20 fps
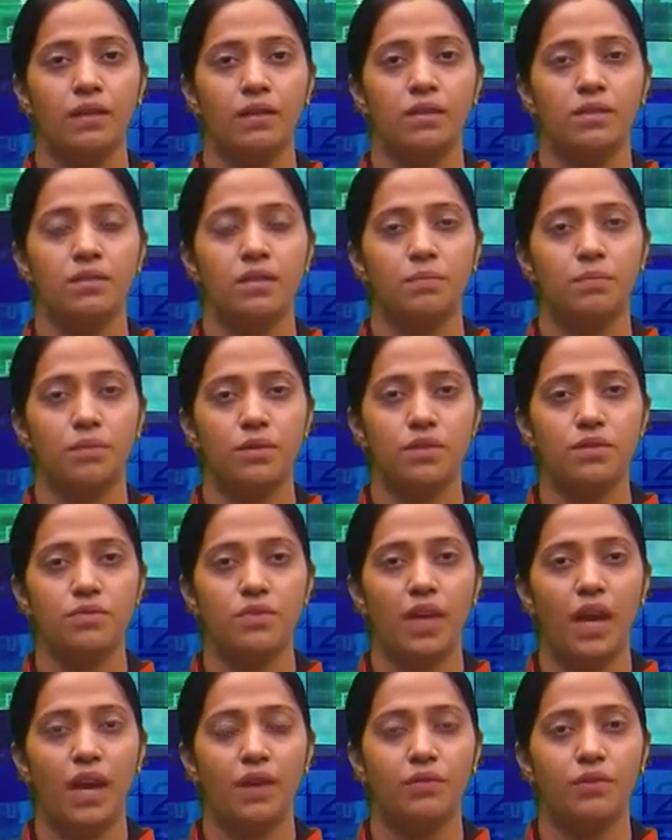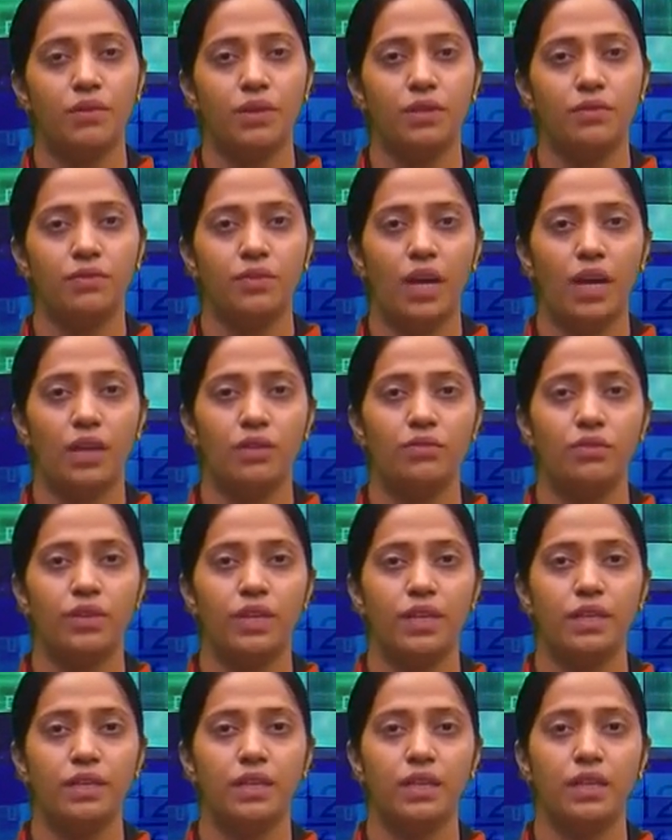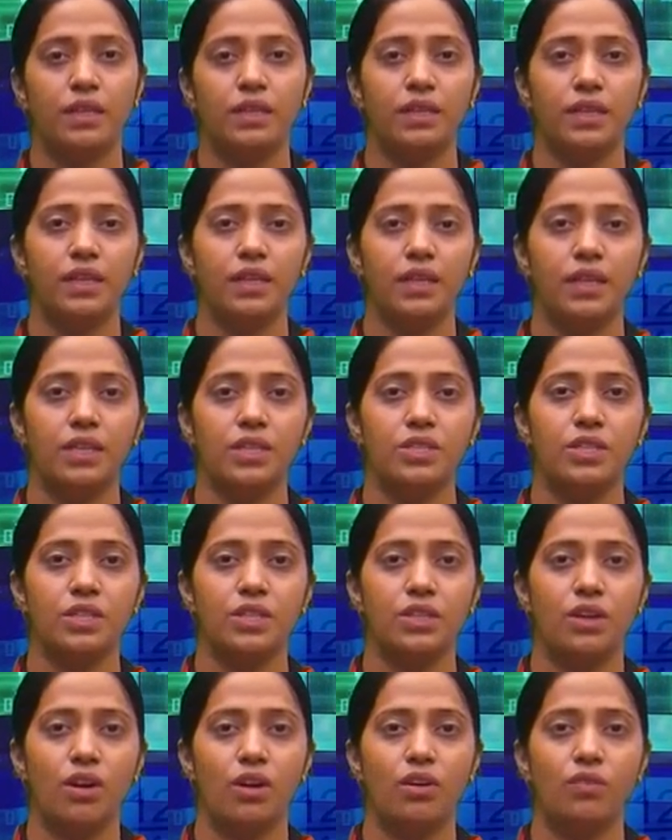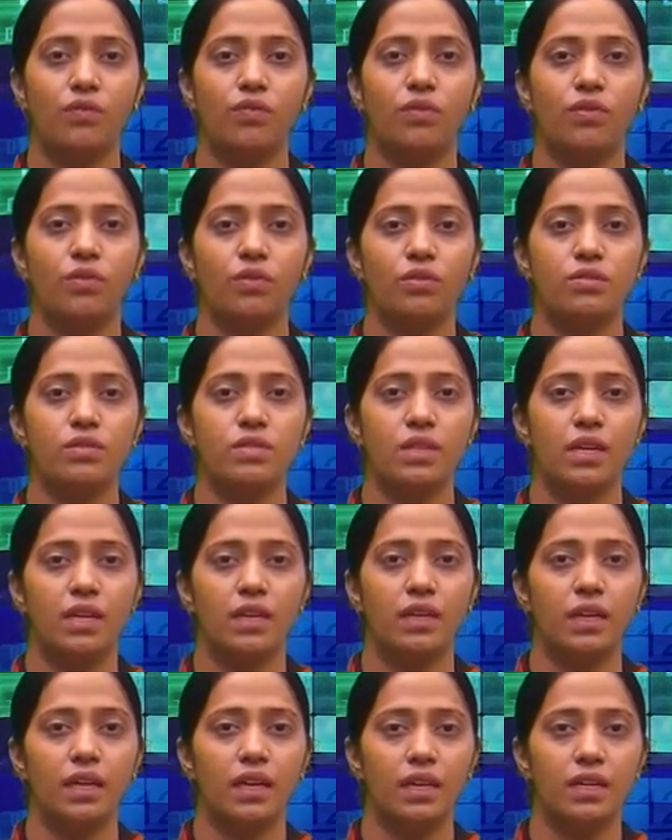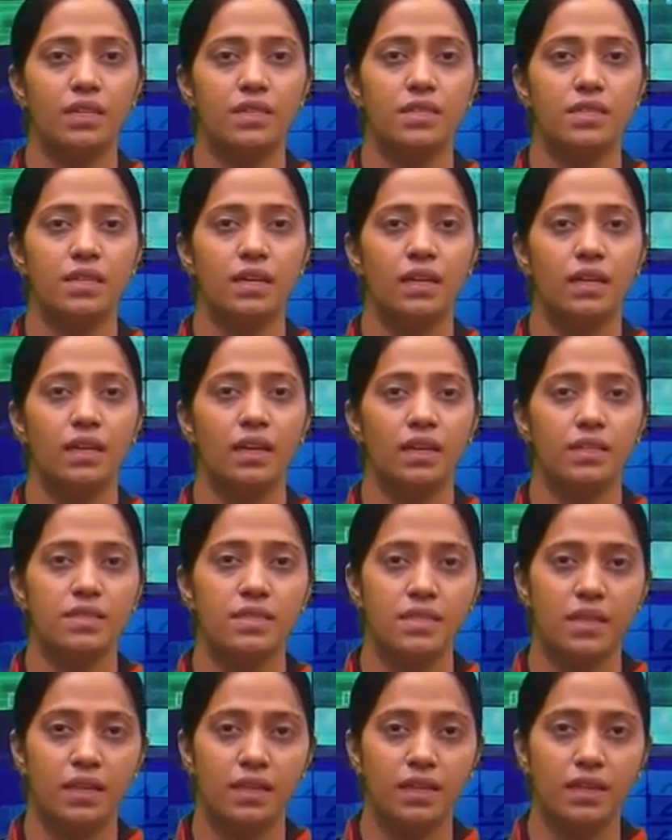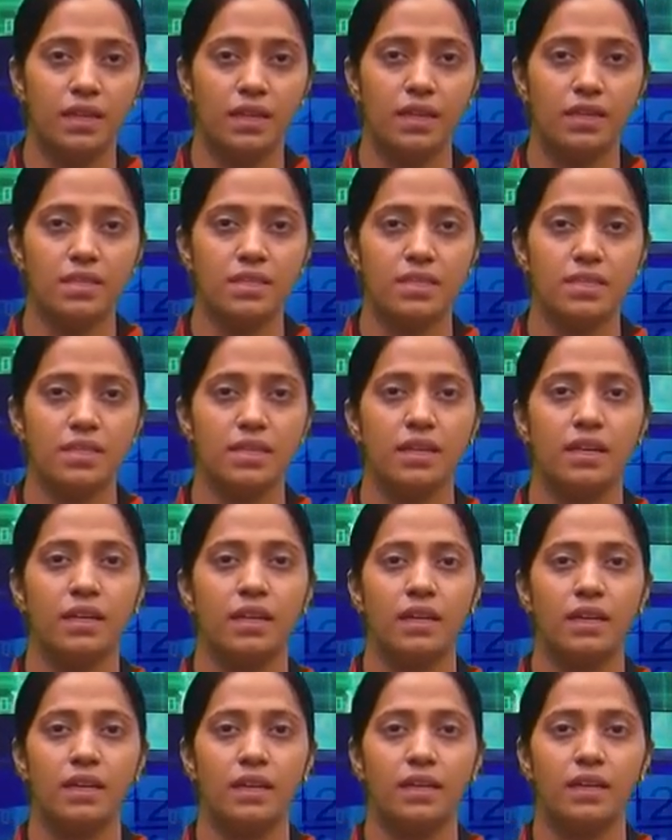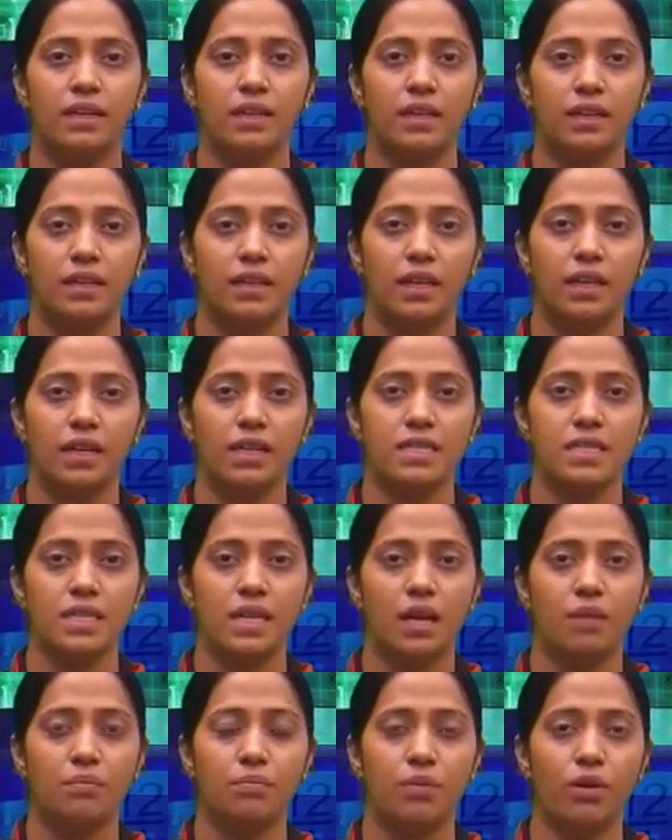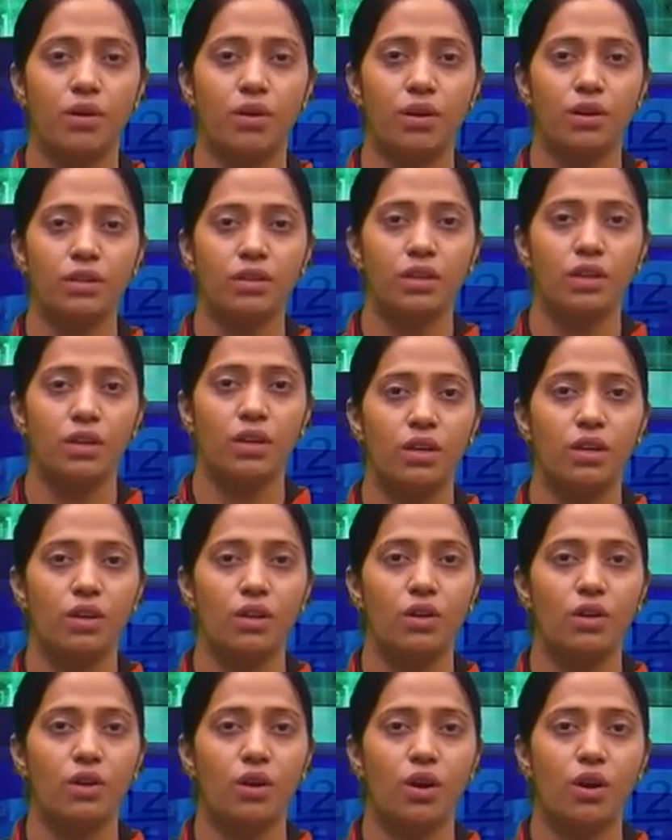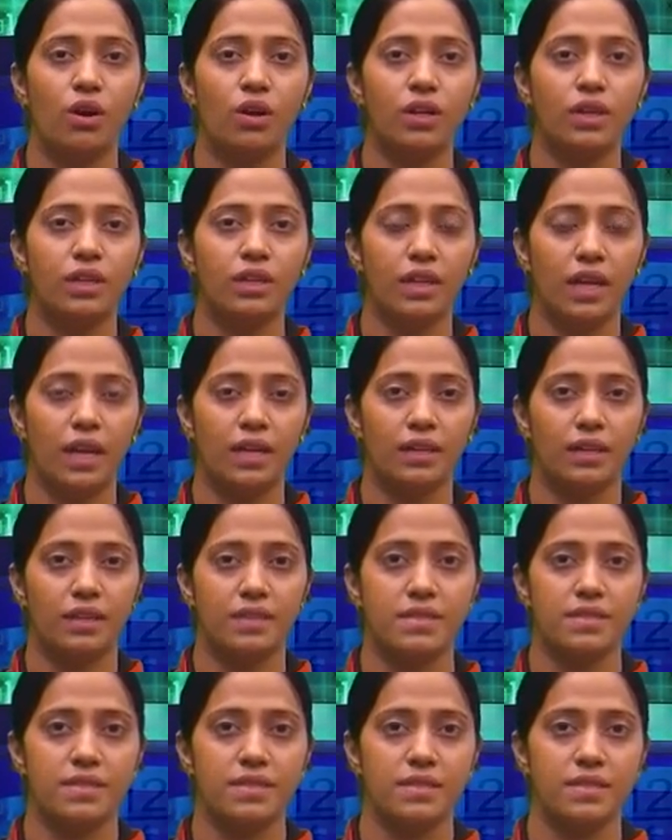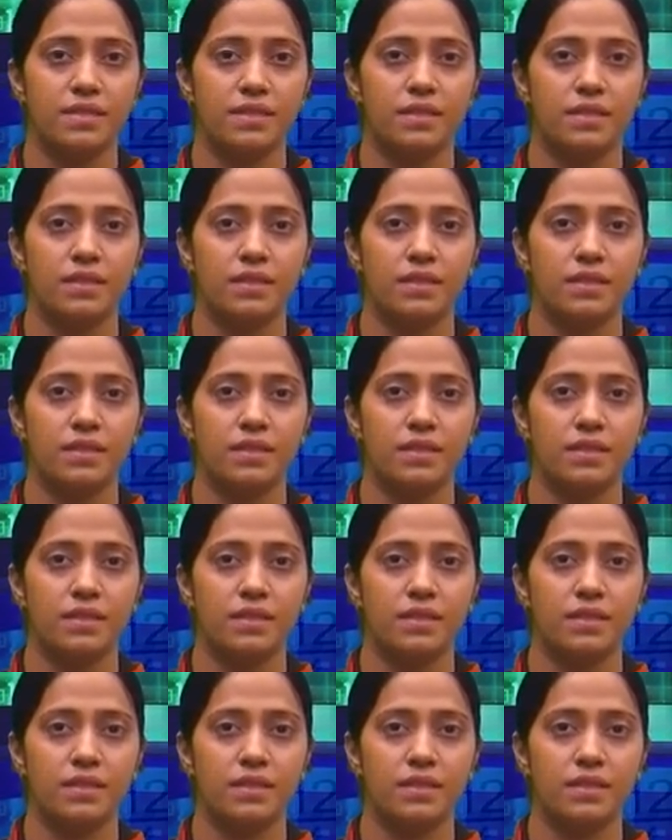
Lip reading: suppose we have to evaluate integration of cosec x sec x dx upon log tan x.